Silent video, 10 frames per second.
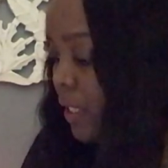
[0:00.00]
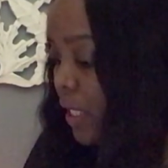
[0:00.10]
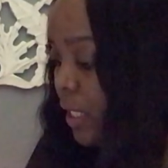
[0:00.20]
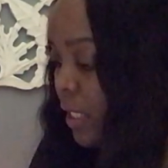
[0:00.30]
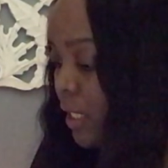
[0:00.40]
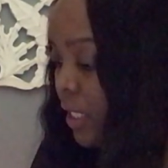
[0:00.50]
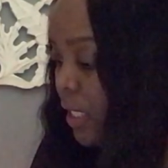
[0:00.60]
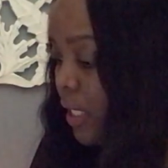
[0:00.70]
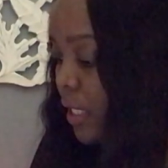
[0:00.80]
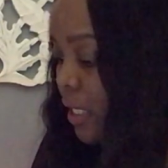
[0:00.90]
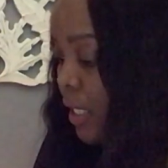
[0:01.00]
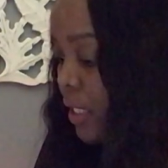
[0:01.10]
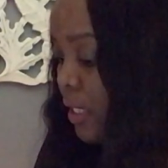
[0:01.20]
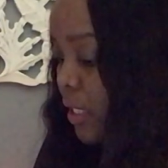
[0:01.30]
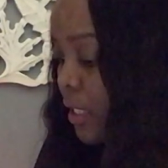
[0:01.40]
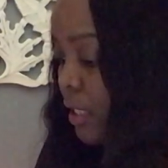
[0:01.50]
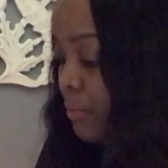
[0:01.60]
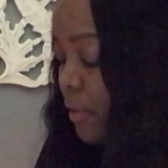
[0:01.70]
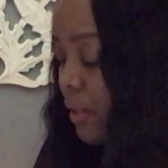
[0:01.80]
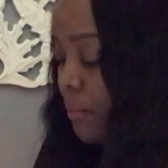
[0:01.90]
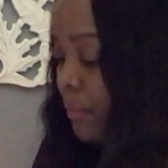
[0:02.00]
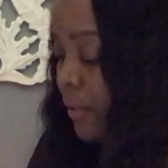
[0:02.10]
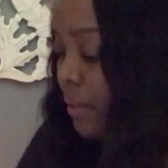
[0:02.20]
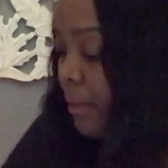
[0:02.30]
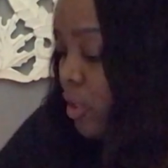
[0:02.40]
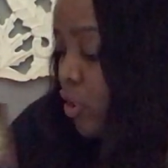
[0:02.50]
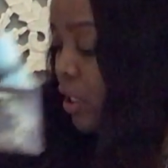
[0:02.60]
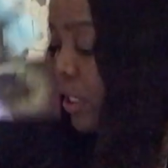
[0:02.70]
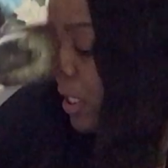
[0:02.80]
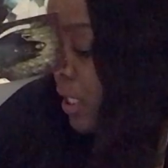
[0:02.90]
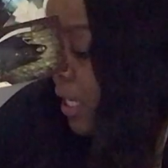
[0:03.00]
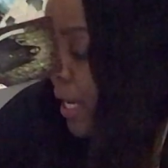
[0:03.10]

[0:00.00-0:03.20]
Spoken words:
said, and this is going to bring about justice and